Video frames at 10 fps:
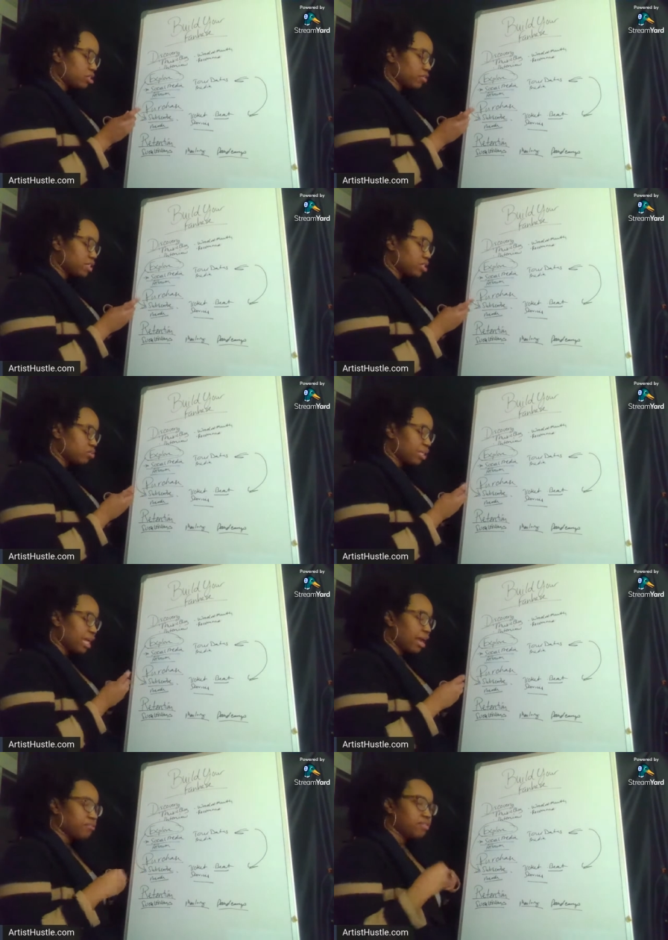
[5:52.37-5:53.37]
services where
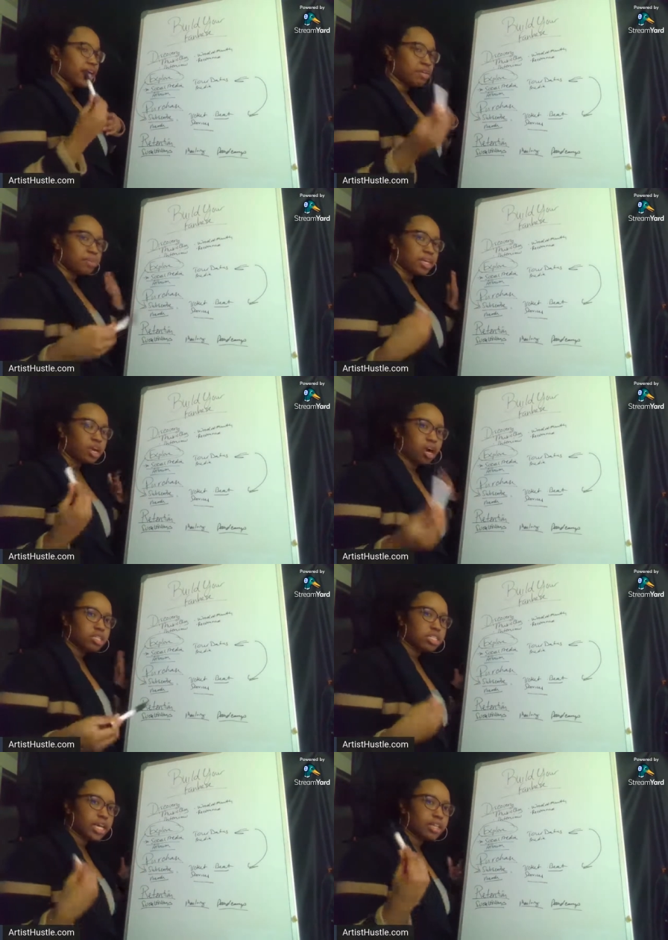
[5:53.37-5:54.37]
they have VIP
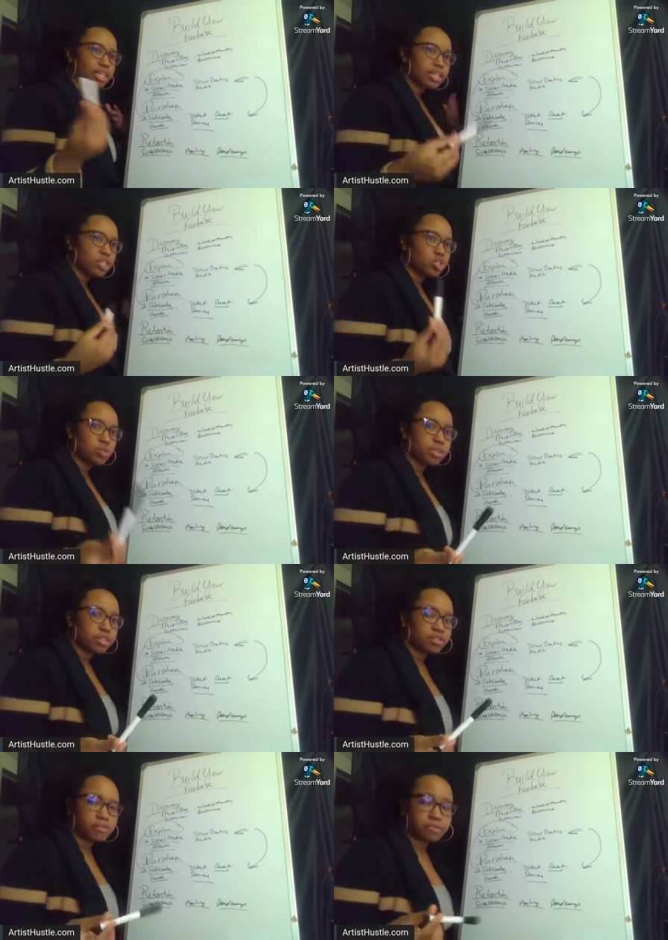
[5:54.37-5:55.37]
content that they do with
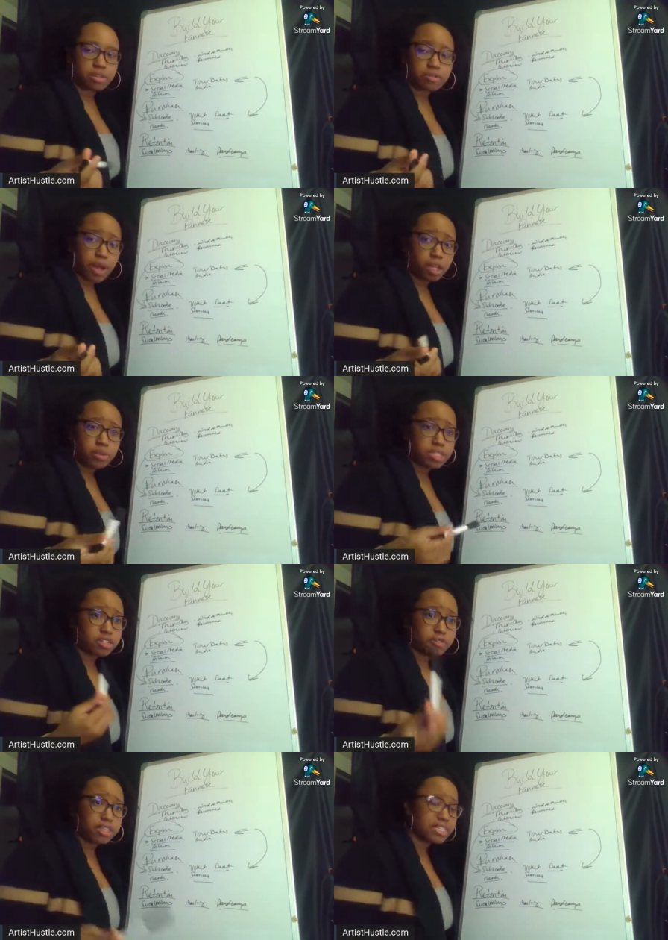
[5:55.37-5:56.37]
their their followers
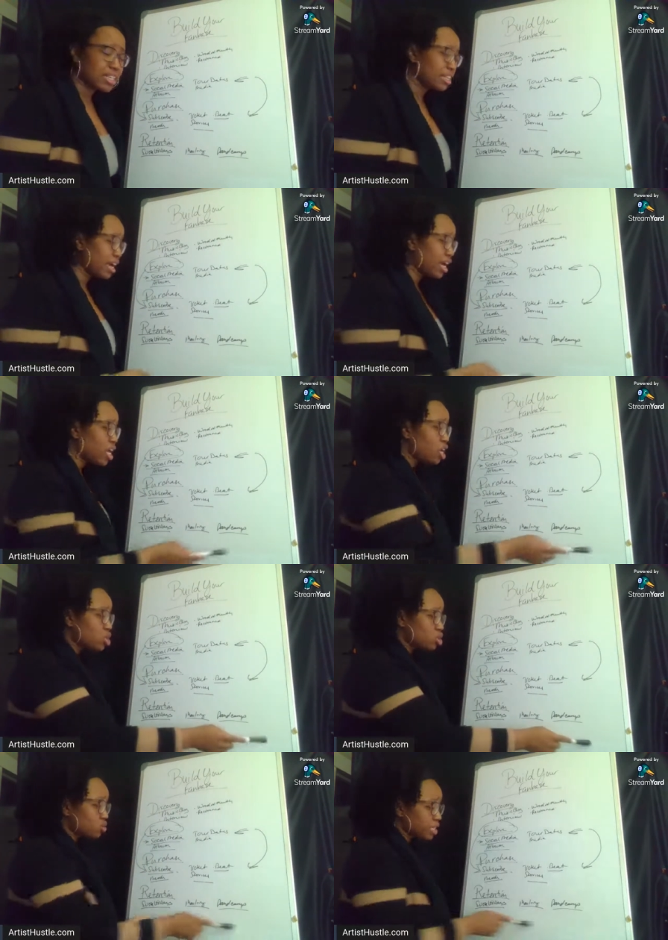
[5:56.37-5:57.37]
and different things like that
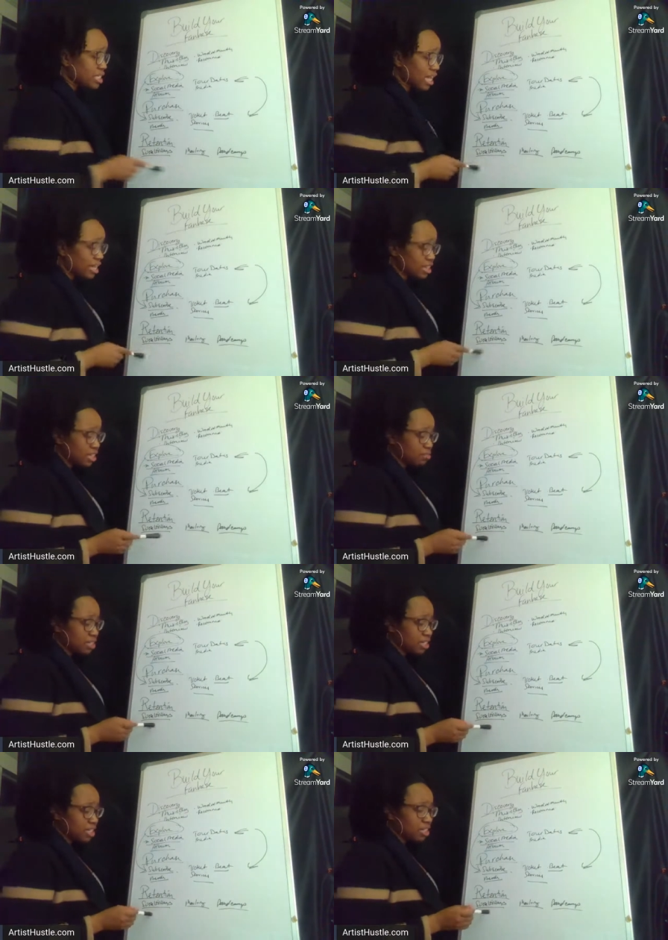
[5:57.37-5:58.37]
to retain them,
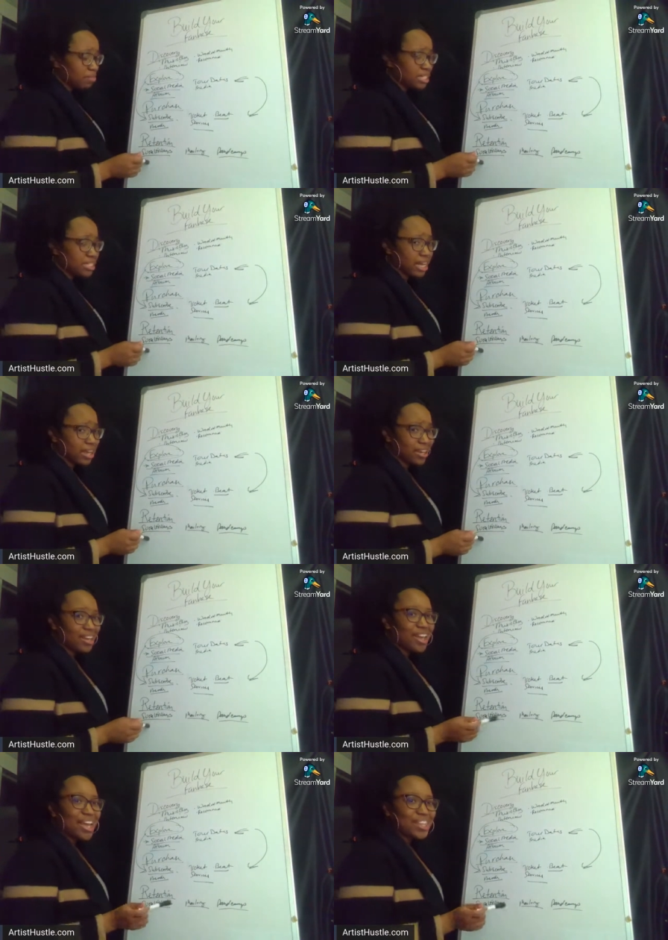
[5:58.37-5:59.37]
to get them
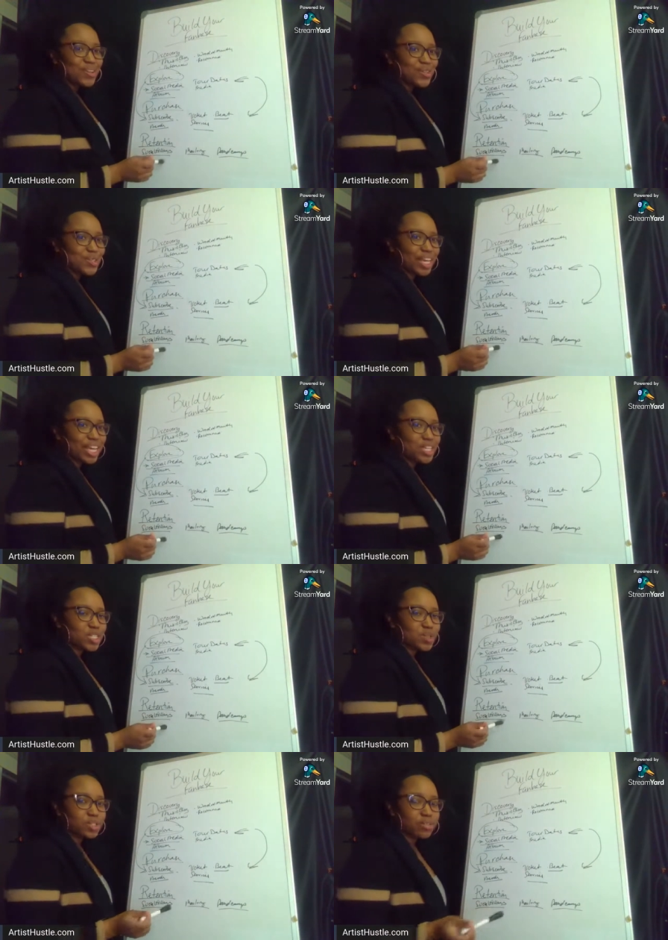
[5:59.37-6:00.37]
excited. And they'll do like
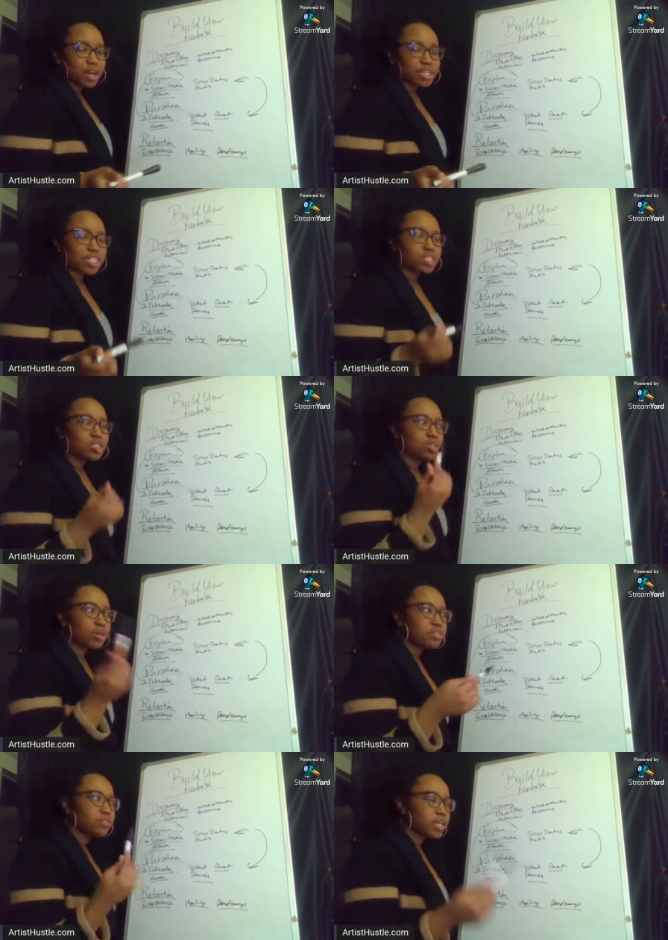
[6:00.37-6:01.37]
exclusive content. So
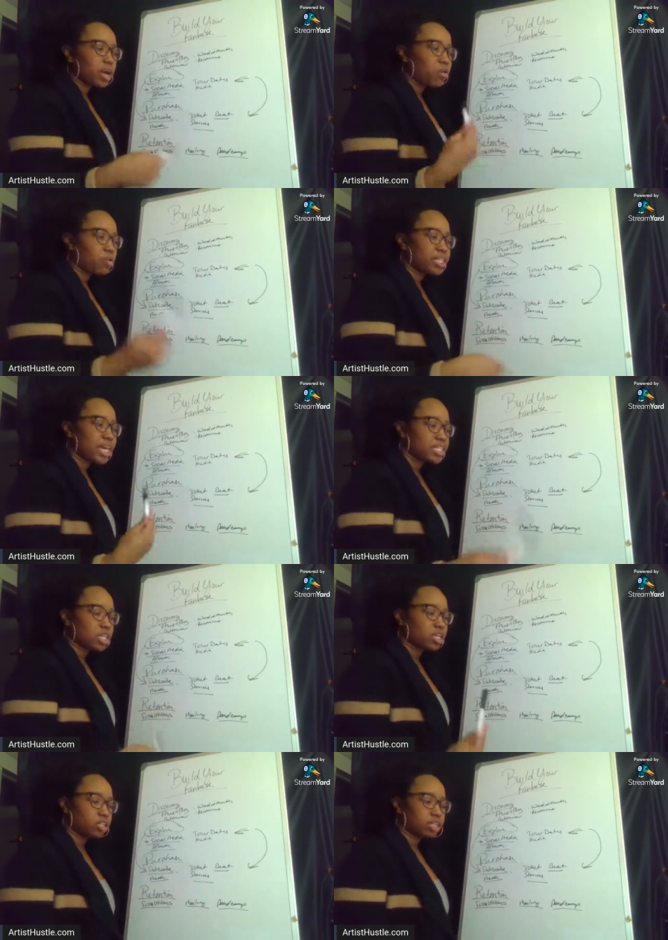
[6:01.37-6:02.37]
you have to figure out what
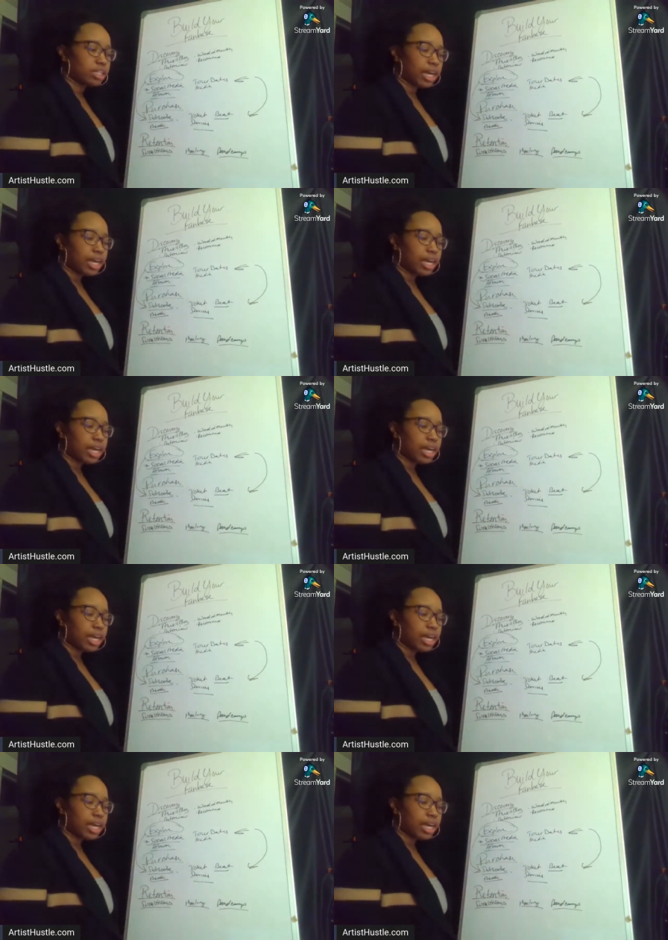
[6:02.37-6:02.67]
that's going to look